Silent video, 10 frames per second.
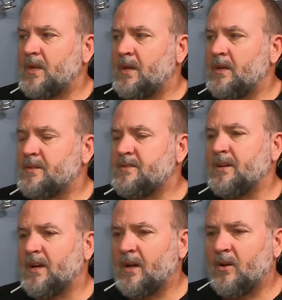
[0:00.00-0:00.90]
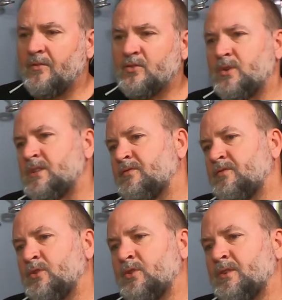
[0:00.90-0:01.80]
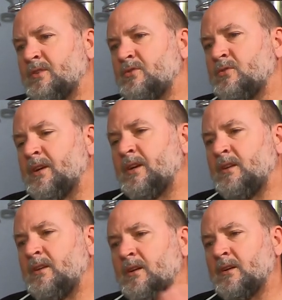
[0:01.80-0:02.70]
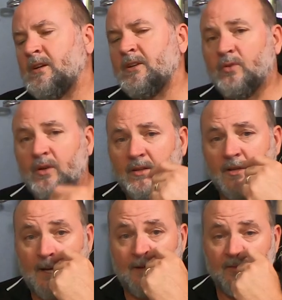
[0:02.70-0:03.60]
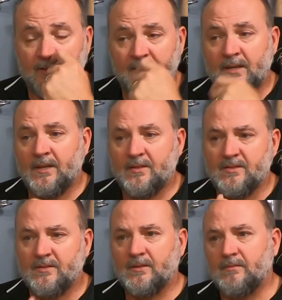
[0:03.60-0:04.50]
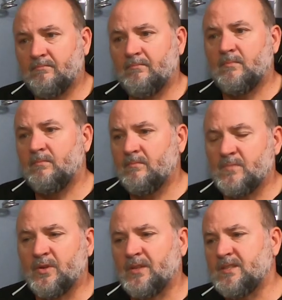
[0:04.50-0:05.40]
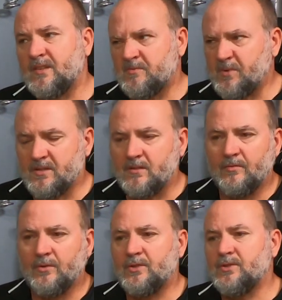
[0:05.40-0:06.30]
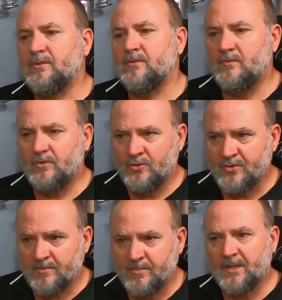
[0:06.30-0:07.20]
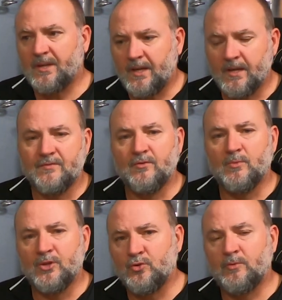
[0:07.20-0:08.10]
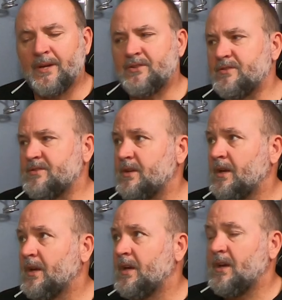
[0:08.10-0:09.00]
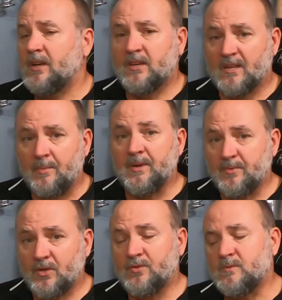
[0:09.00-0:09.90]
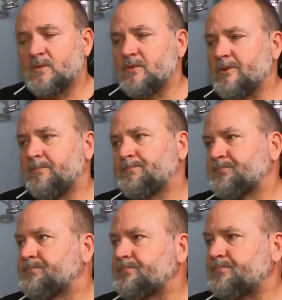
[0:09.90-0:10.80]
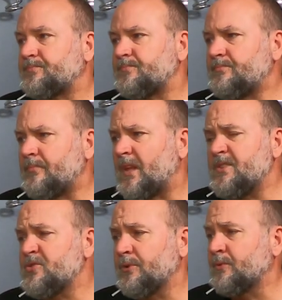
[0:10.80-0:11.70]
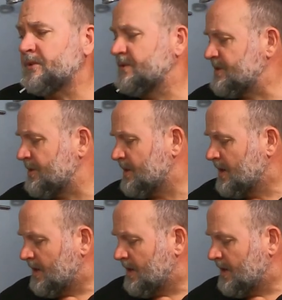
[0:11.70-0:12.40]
And it's in I've transferred it to a 9.5 liter keg just to, so I could save space in the fridge and use the bigger kegs for my newer batches coming up to Christmas time. It's doing well. So